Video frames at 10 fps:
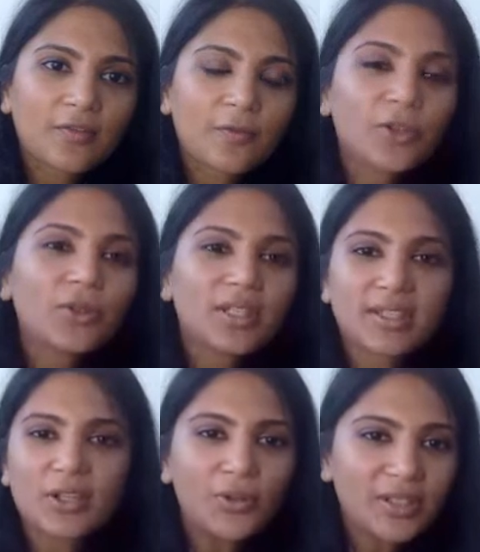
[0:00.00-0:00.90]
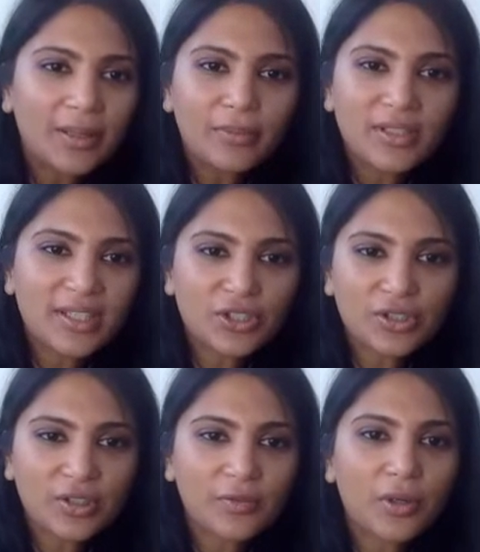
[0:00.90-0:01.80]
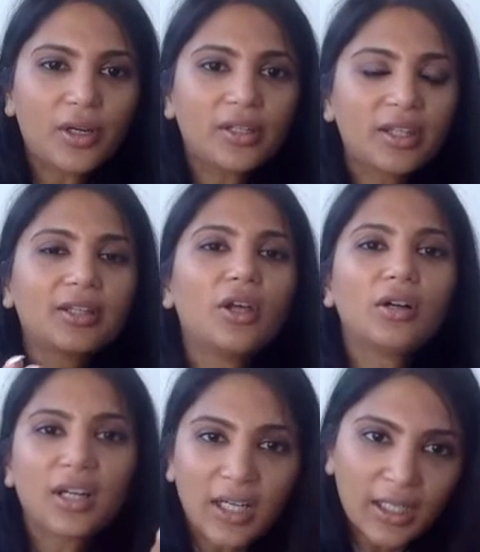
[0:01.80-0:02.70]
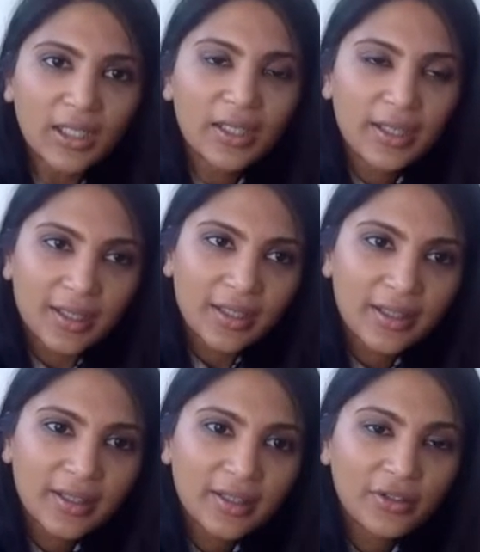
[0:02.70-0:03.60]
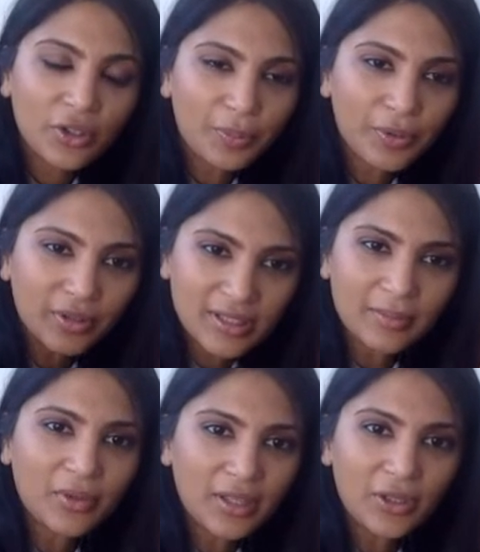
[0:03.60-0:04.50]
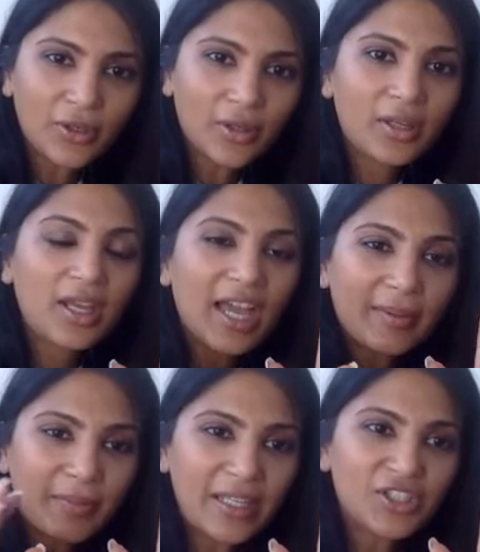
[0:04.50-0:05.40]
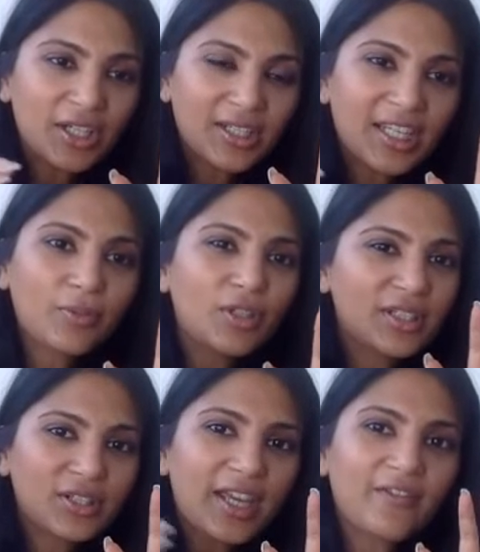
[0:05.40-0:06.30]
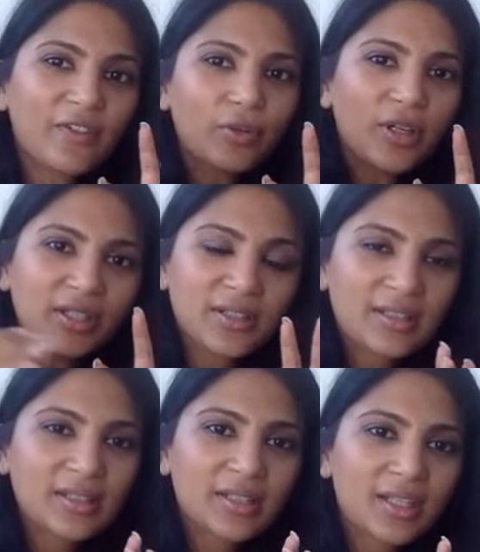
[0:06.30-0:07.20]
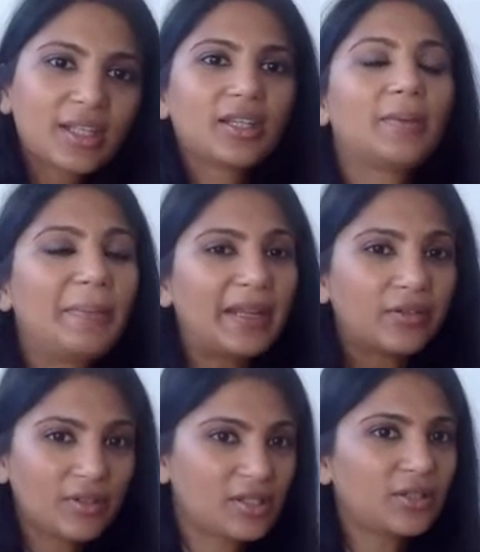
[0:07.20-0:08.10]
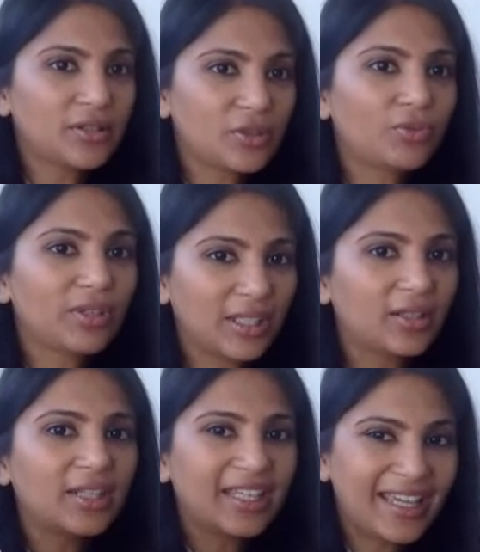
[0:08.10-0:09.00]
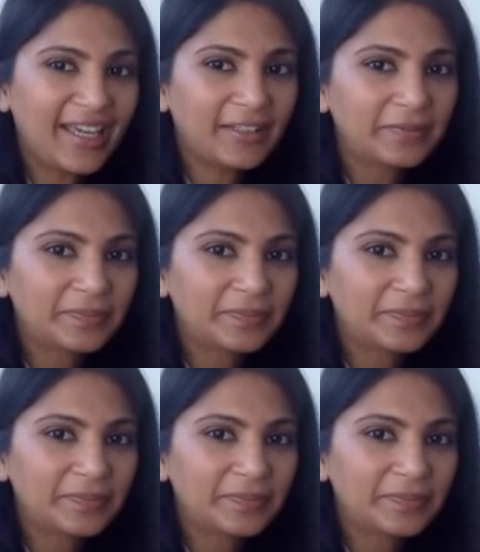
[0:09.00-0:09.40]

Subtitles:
for this whole summary session you've got, the longer you put some, and inject keywords into everyone's, the better results you're really going to get.